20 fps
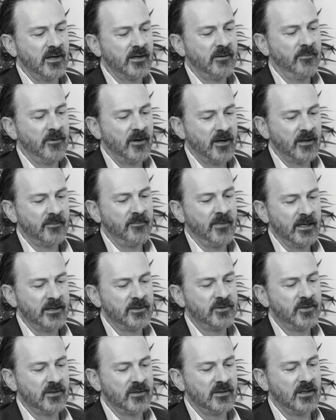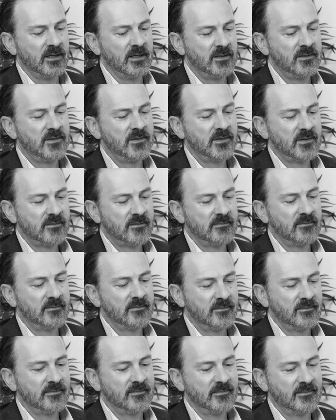Like a product manager needs
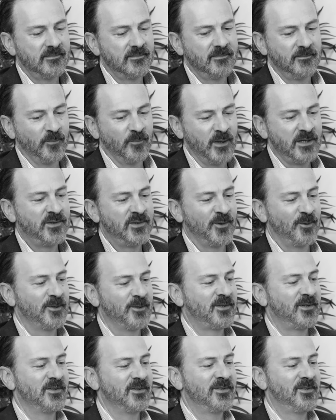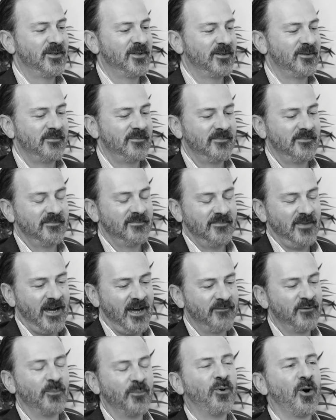resources to
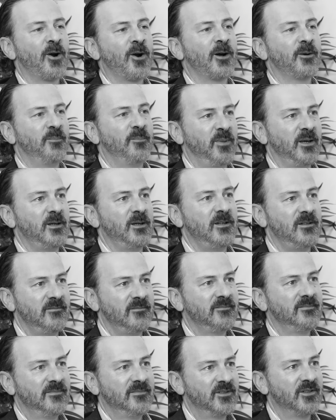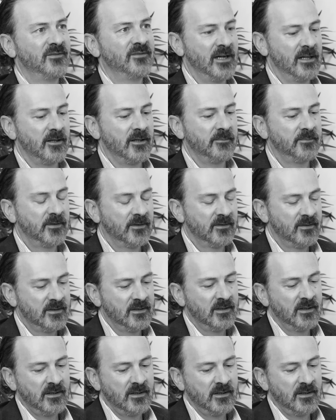have the product be developed.